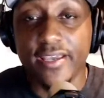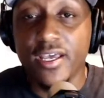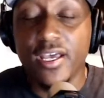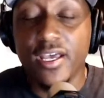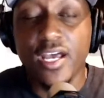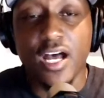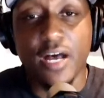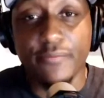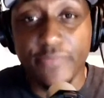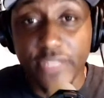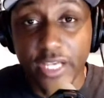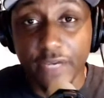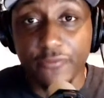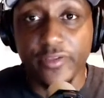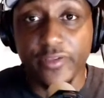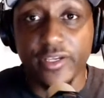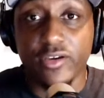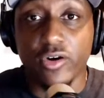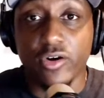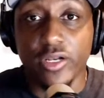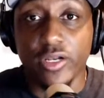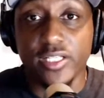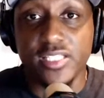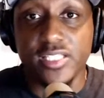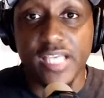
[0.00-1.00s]
I'm definitely
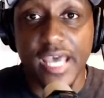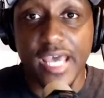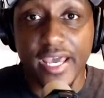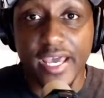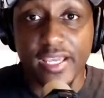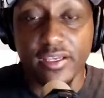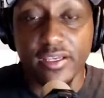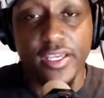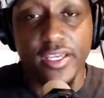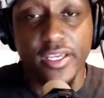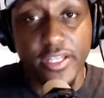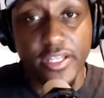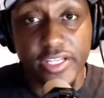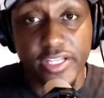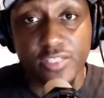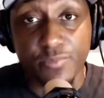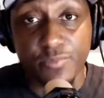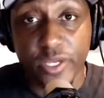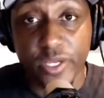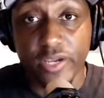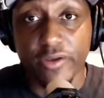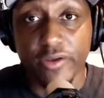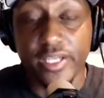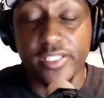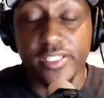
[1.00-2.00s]
going to attack an
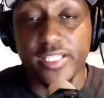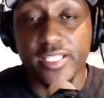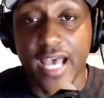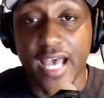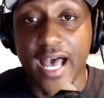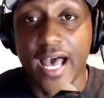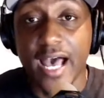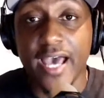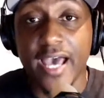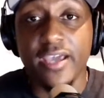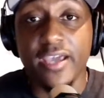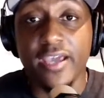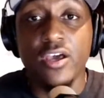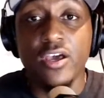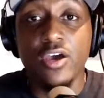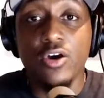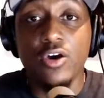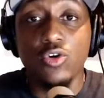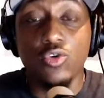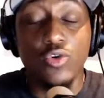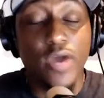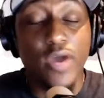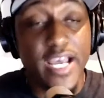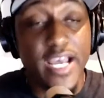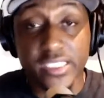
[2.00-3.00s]
inexperienced guy
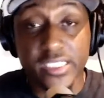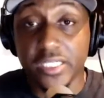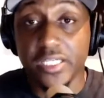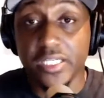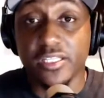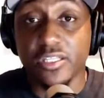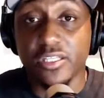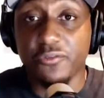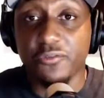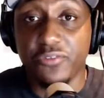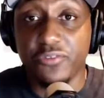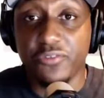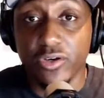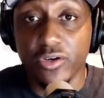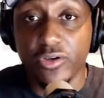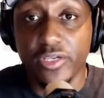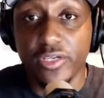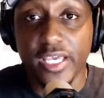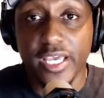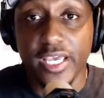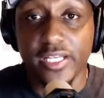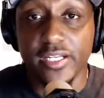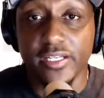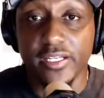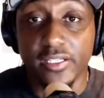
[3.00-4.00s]
who hasn't hit the field
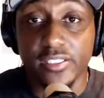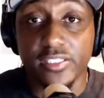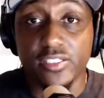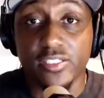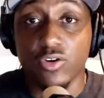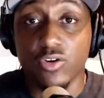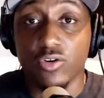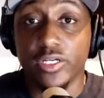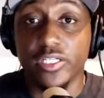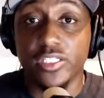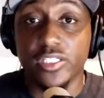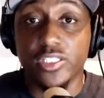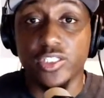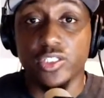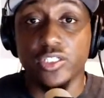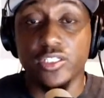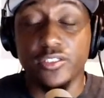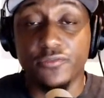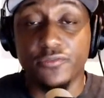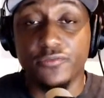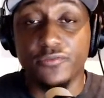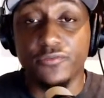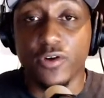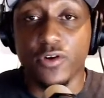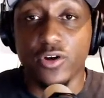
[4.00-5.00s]
yet and is going into
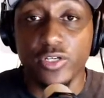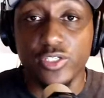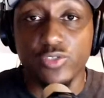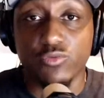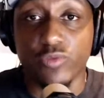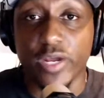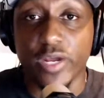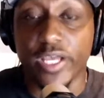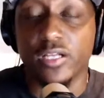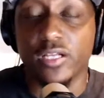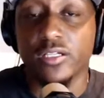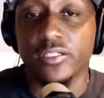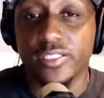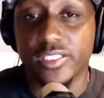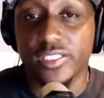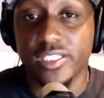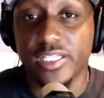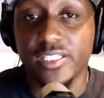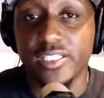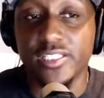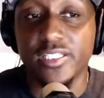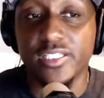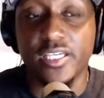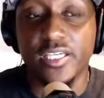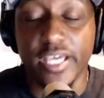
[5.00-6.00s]
his first regular
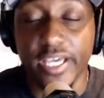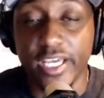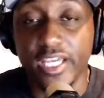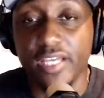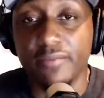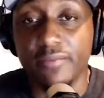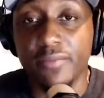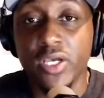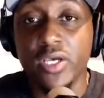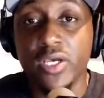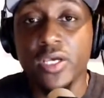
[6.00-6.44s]
season game.